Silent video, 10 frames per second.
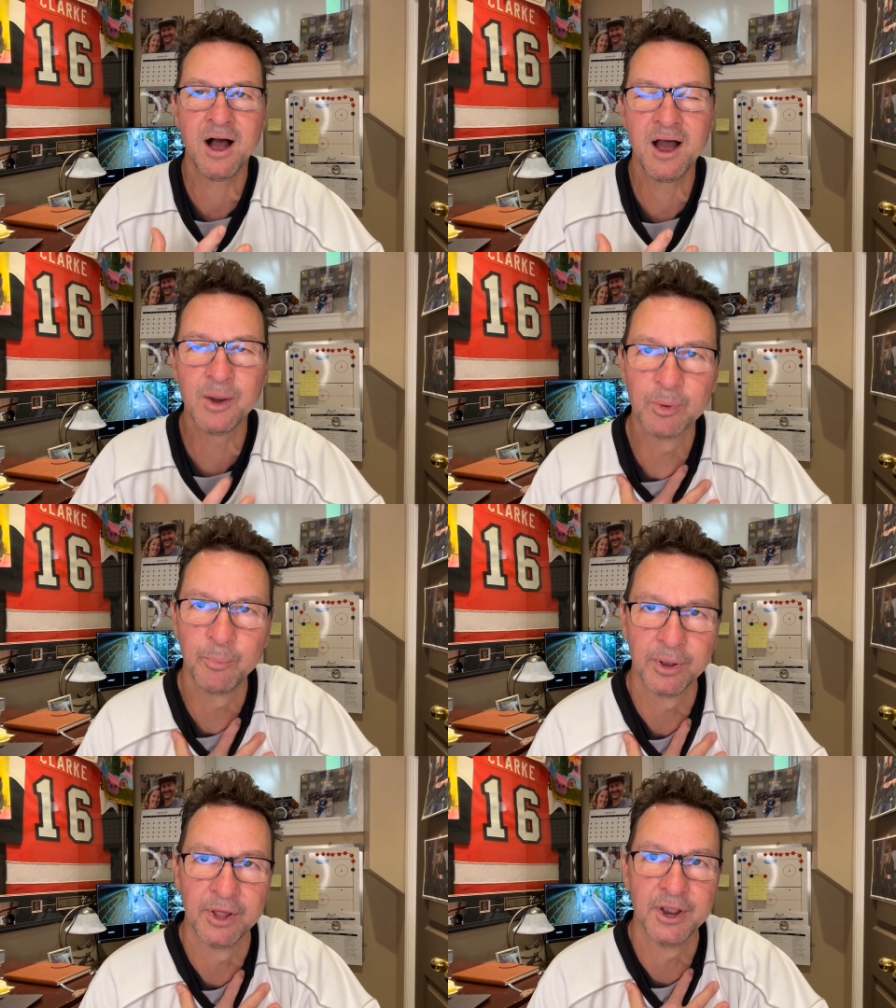I'm a
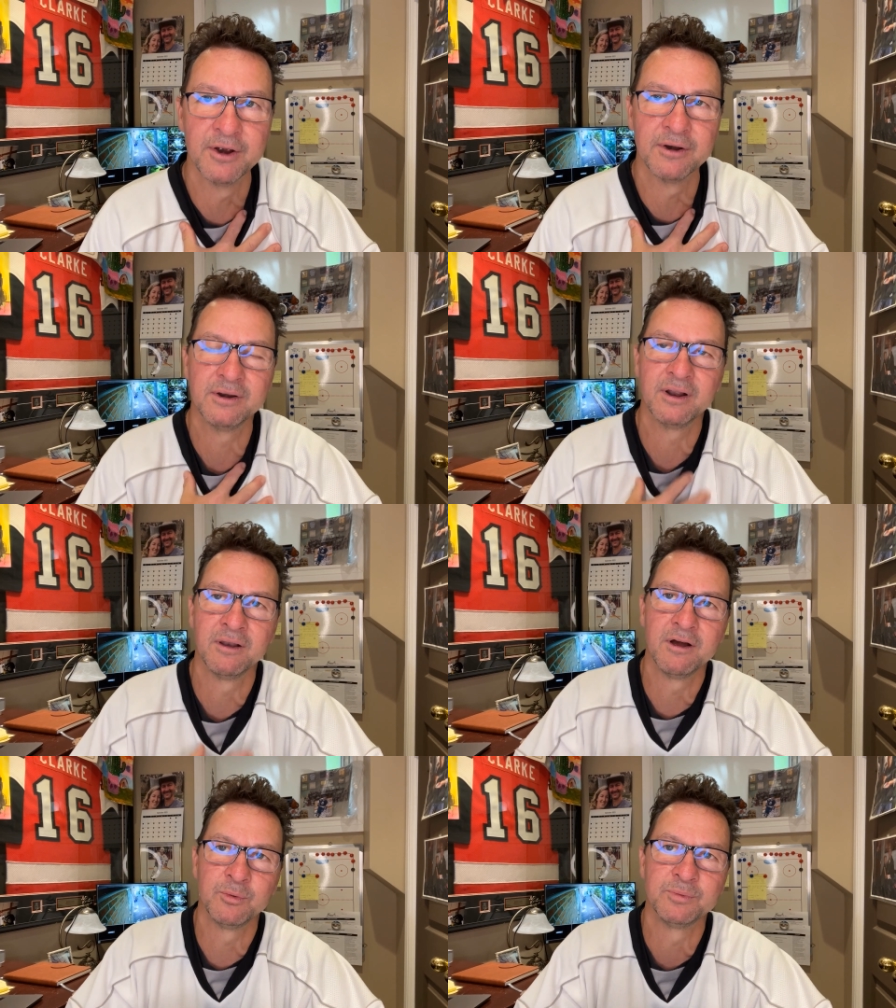player,
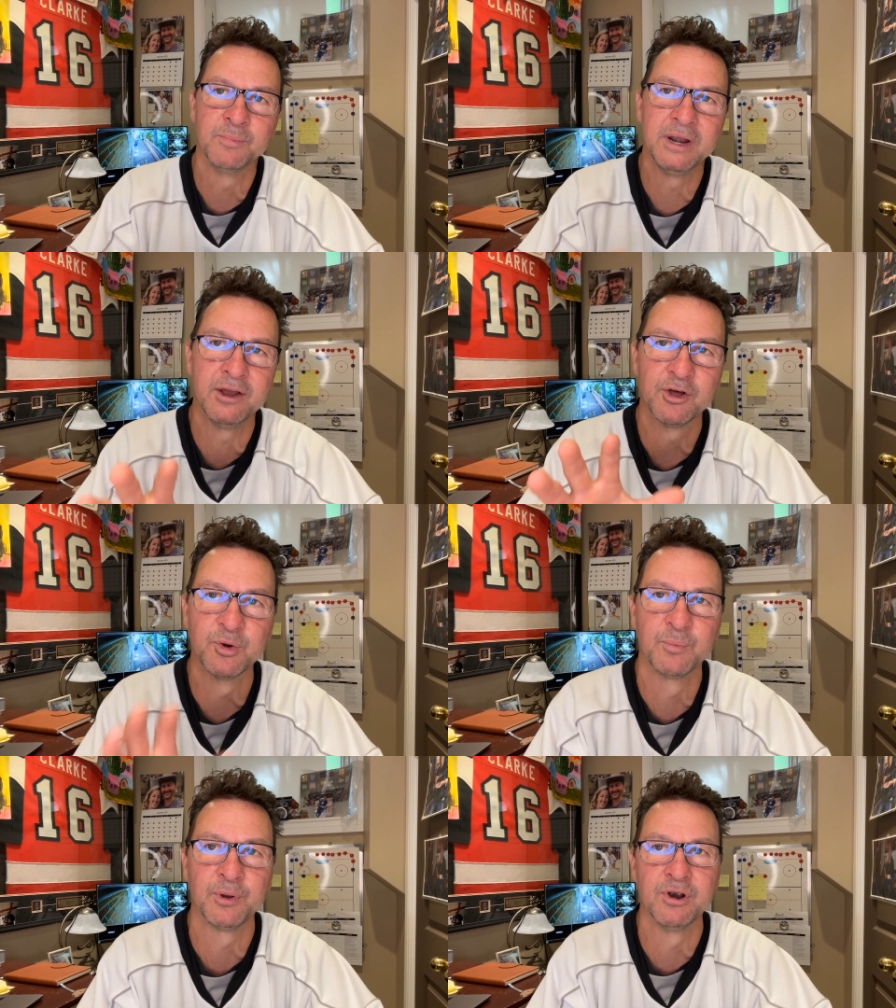along with many
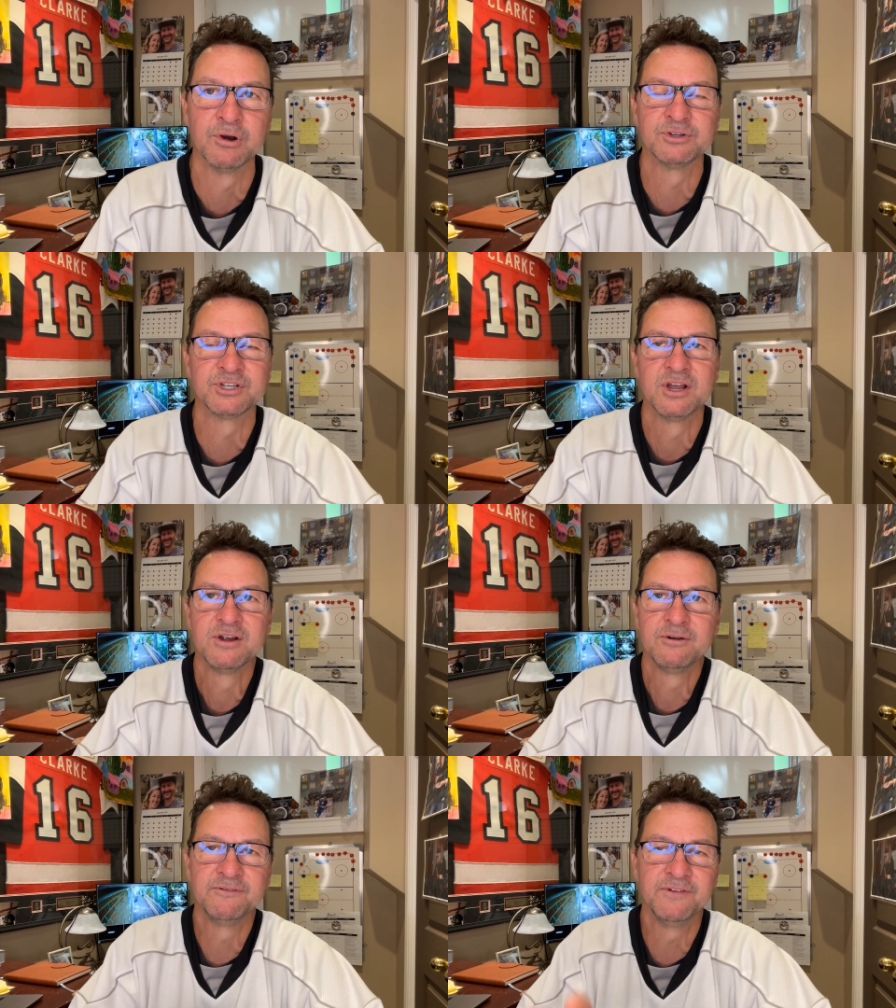other players,
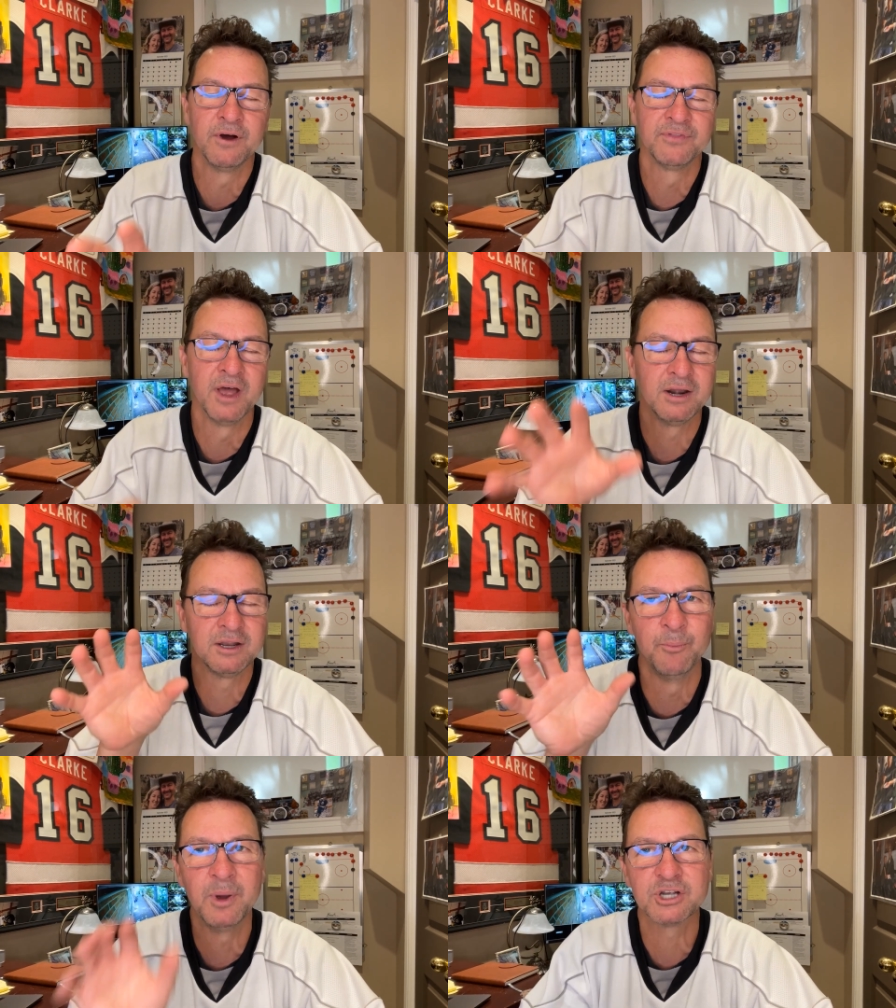who felt that
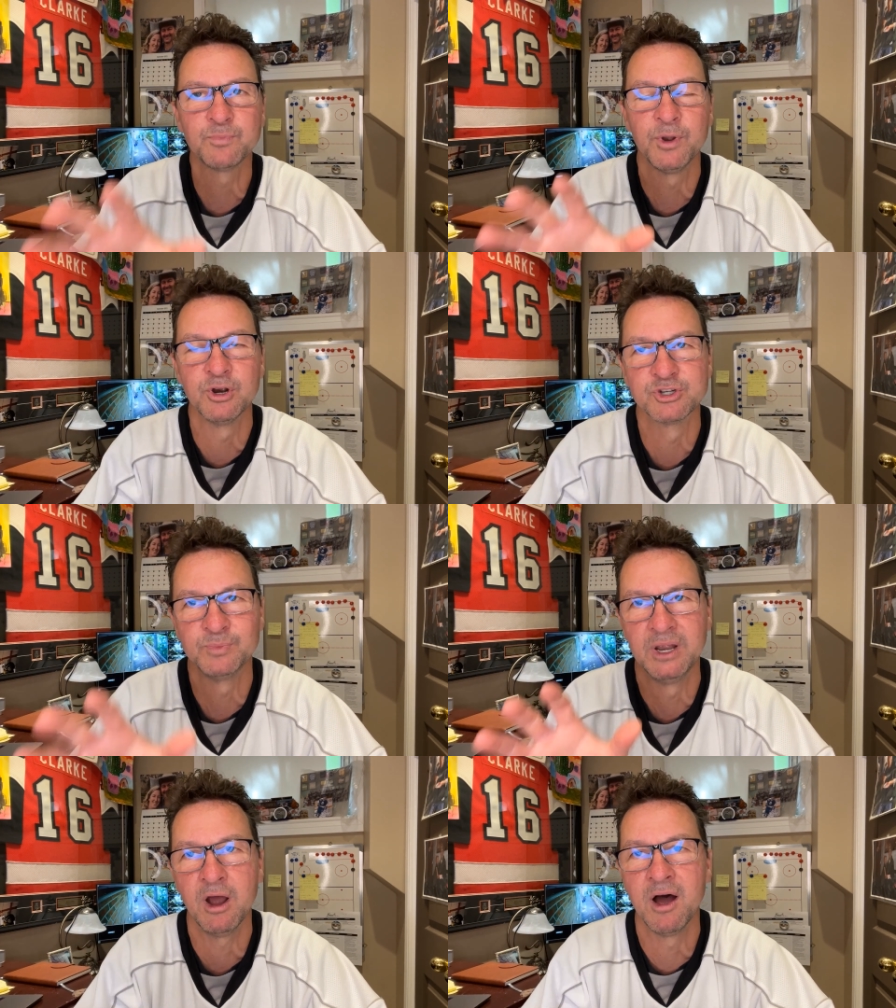the best
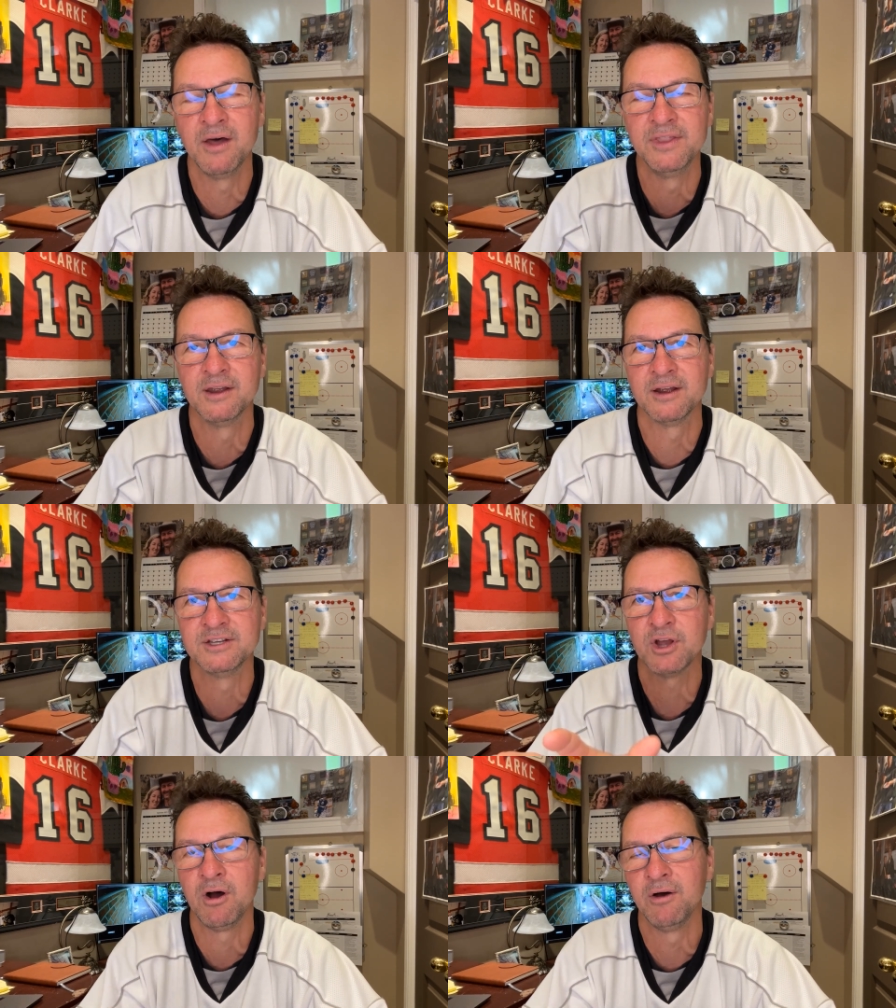players should be on the
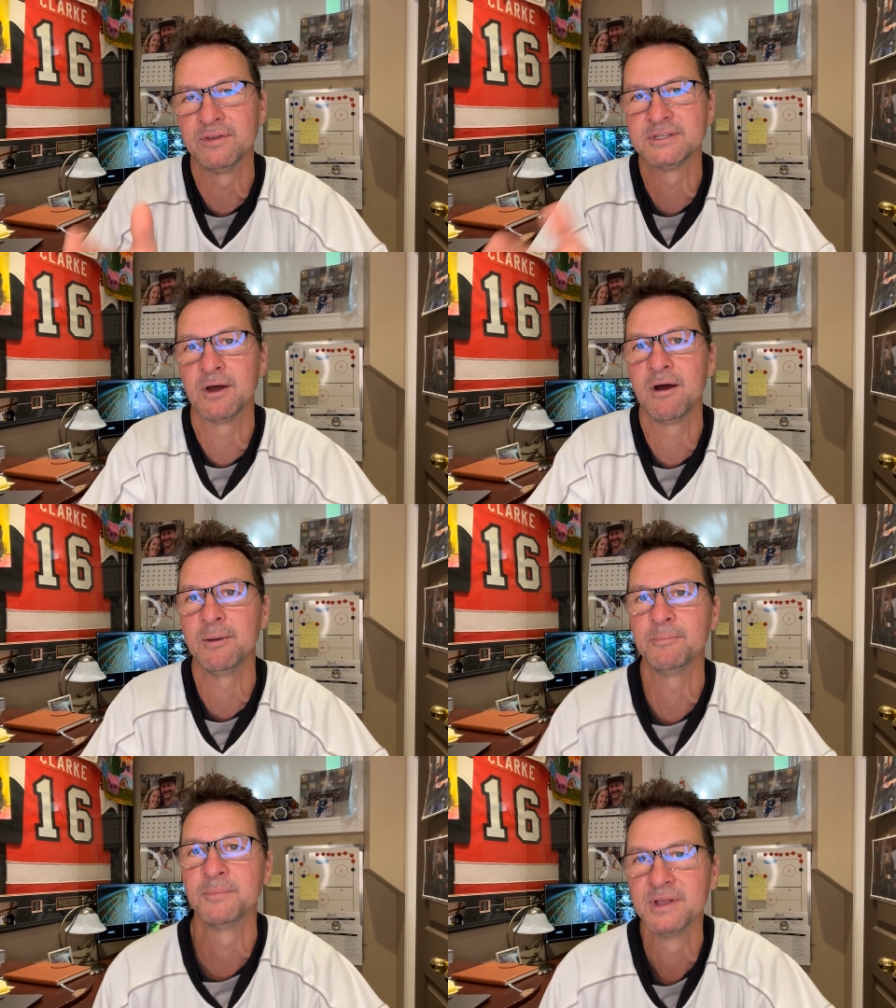ice all the time.